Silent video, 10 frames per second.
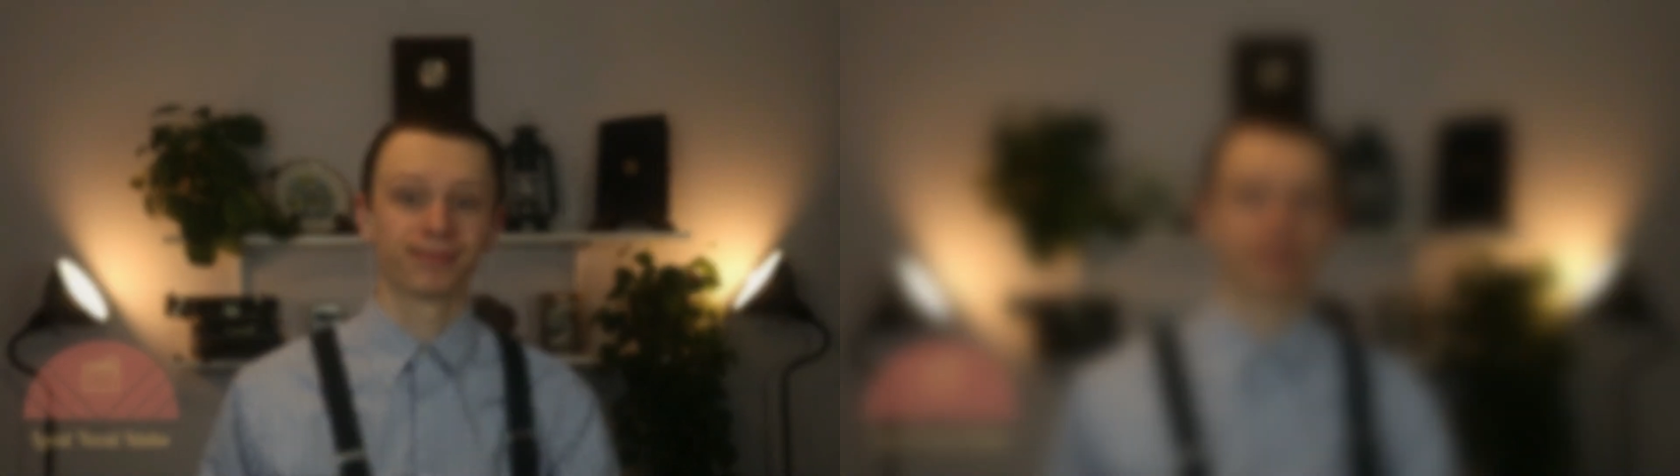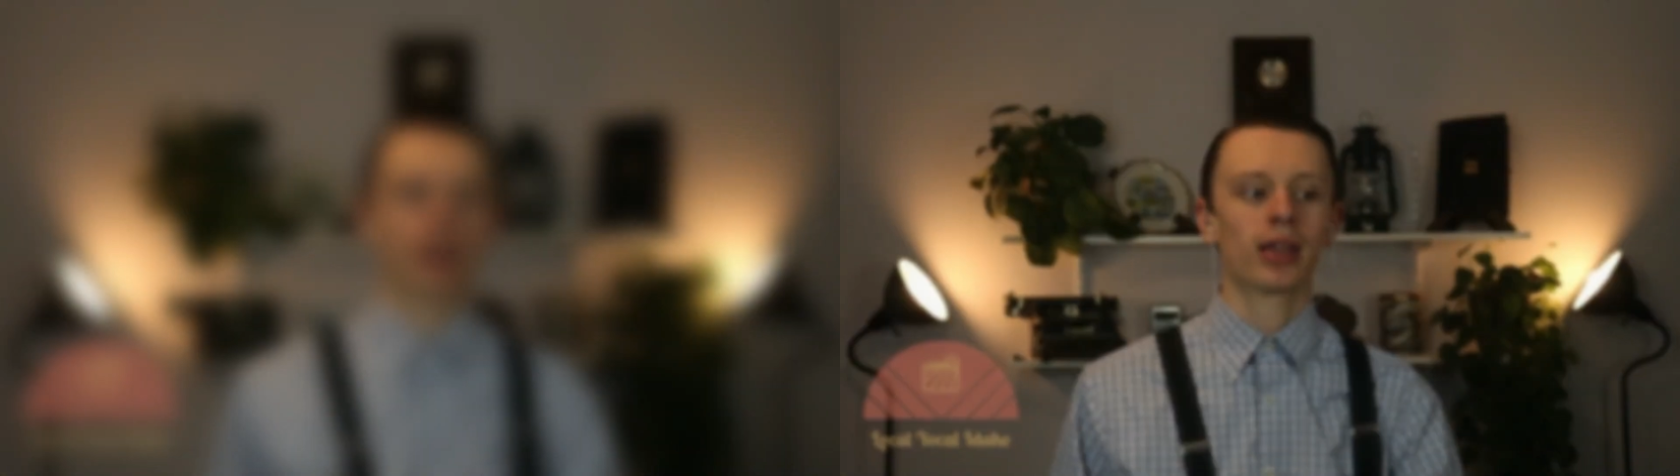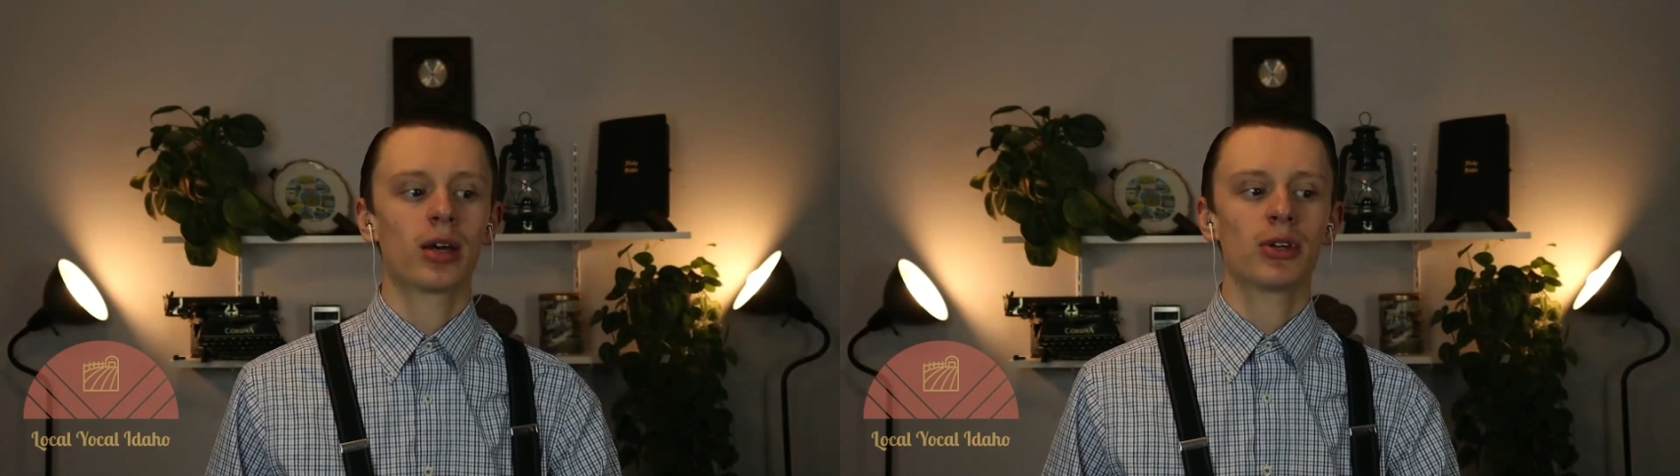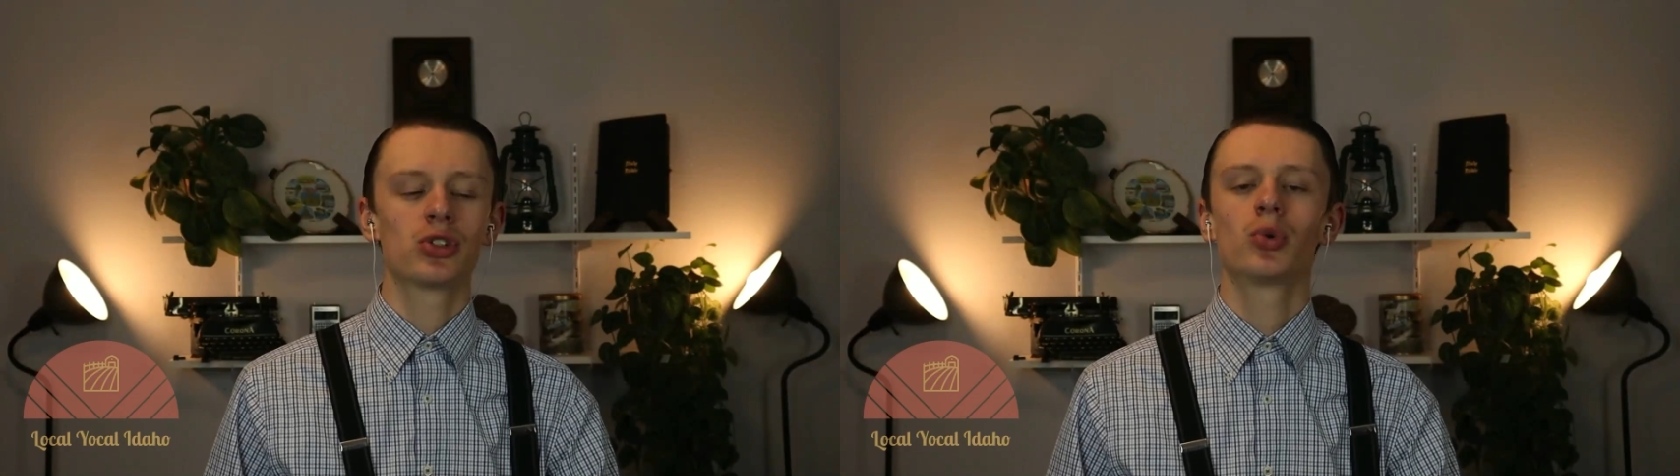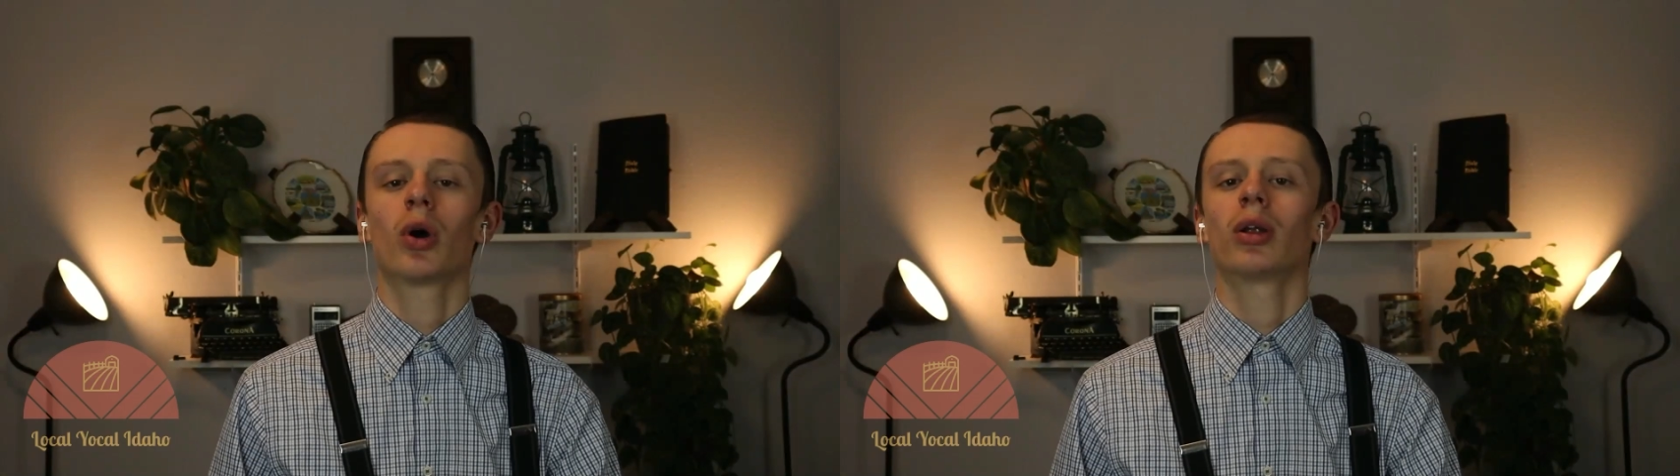And coming
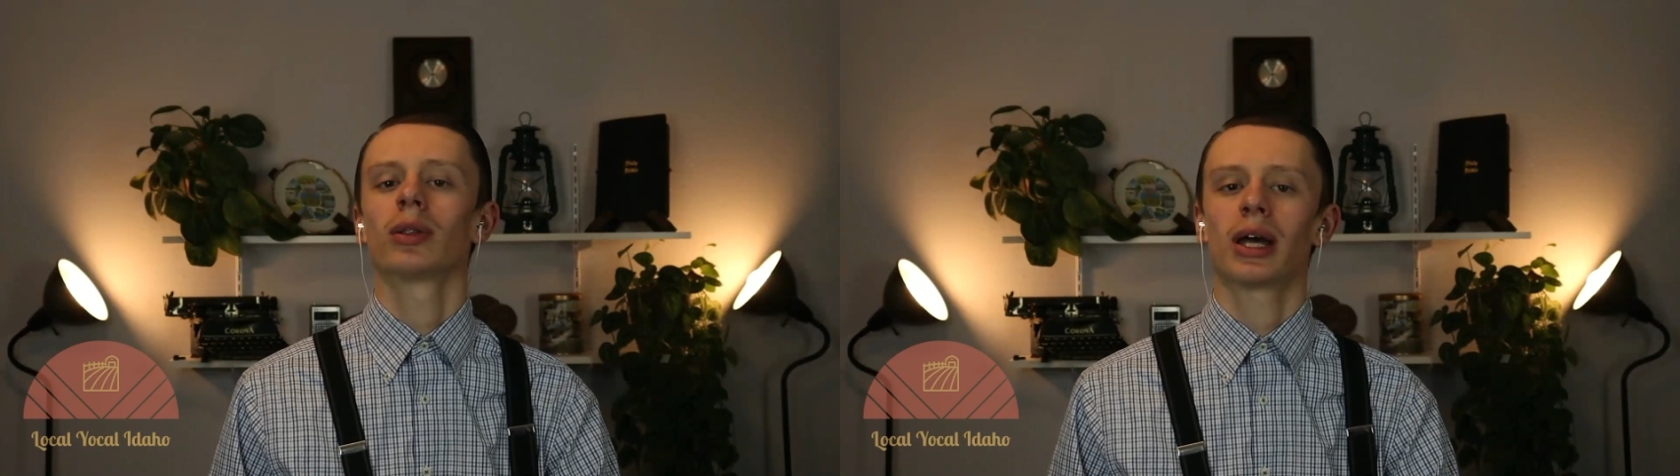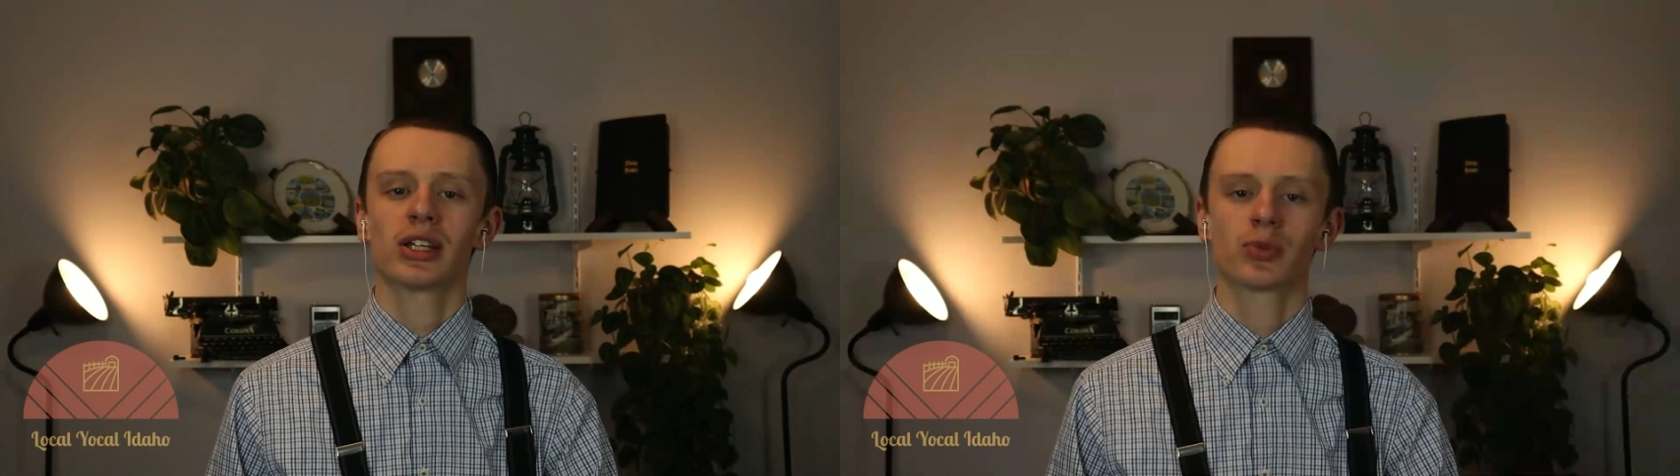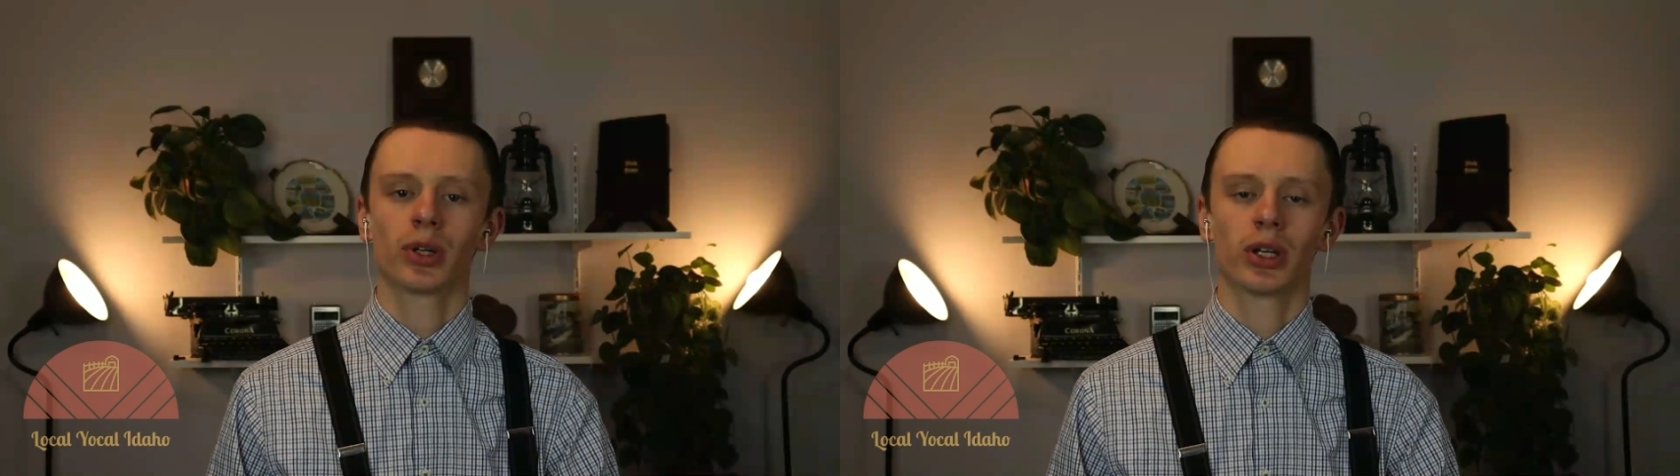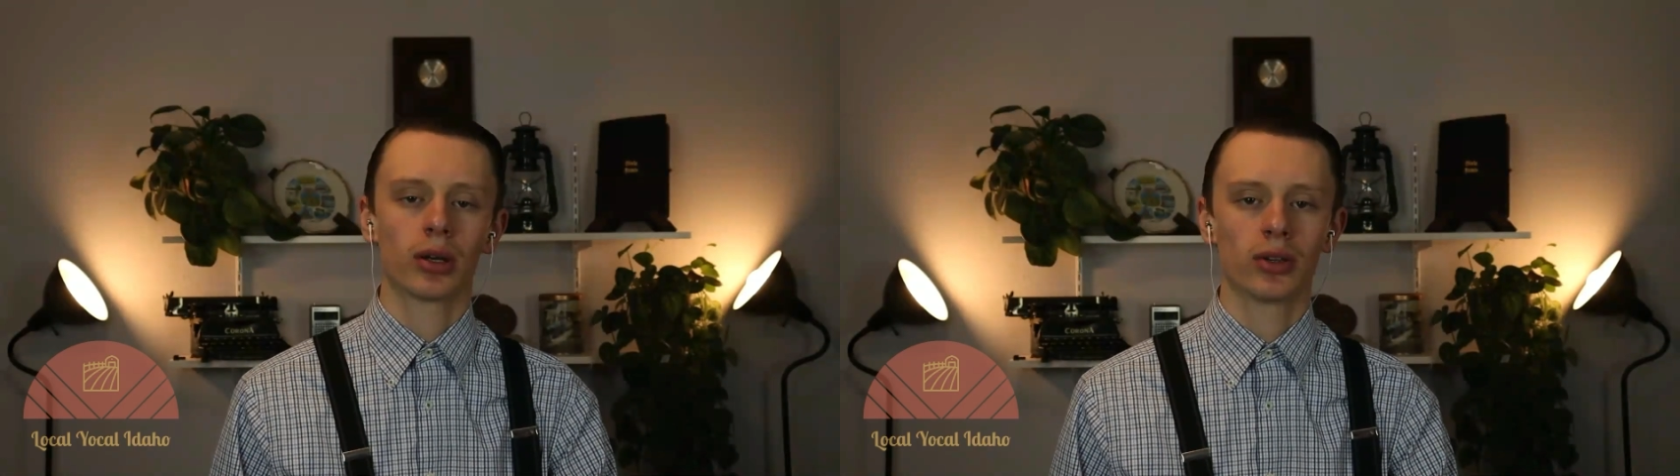to our last one here,